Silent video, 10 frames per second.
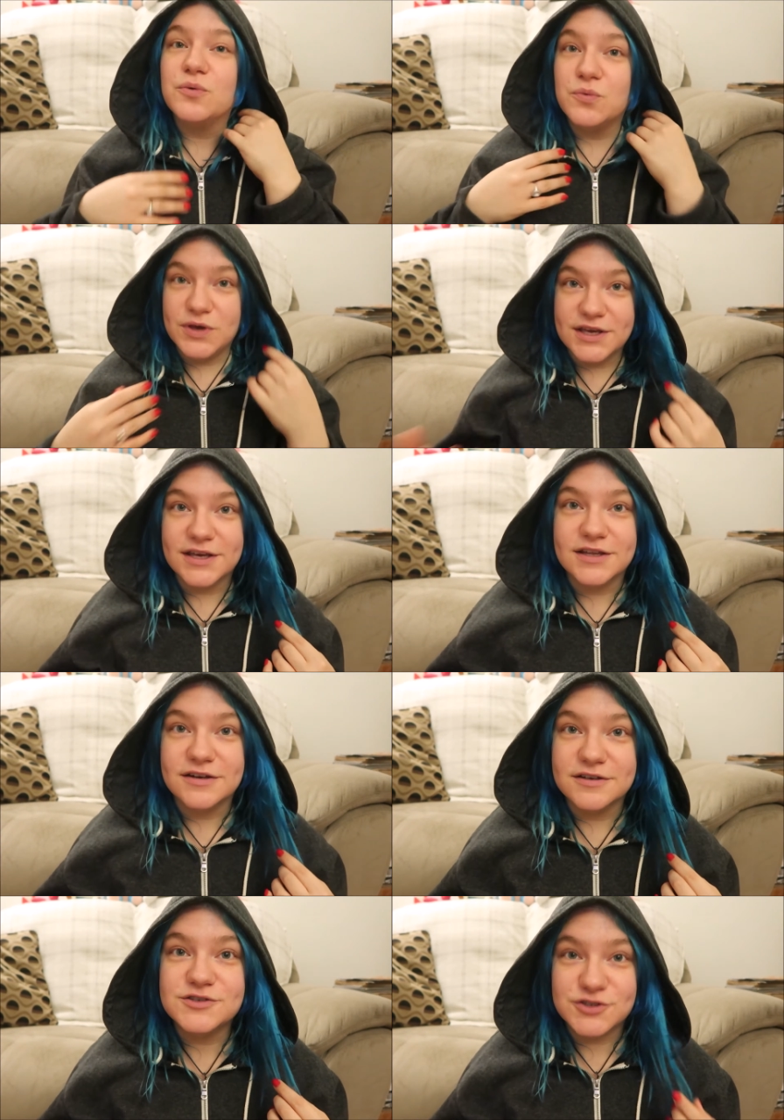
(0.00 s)
we
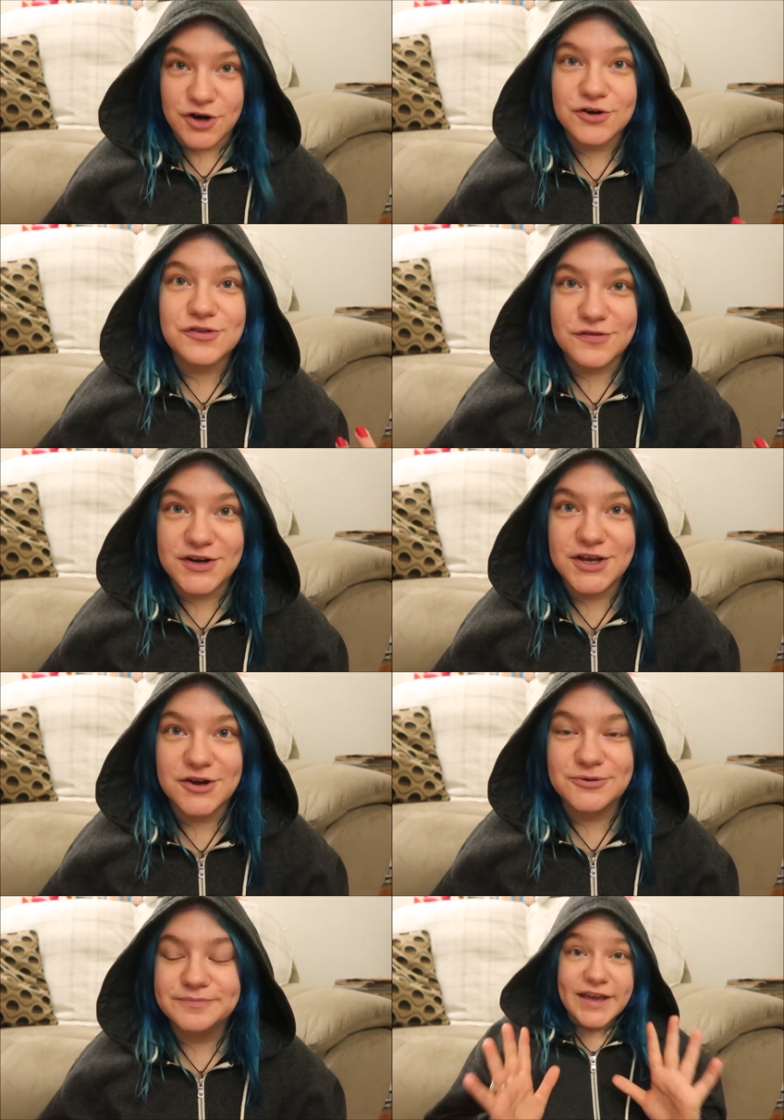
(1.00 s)
can start the video.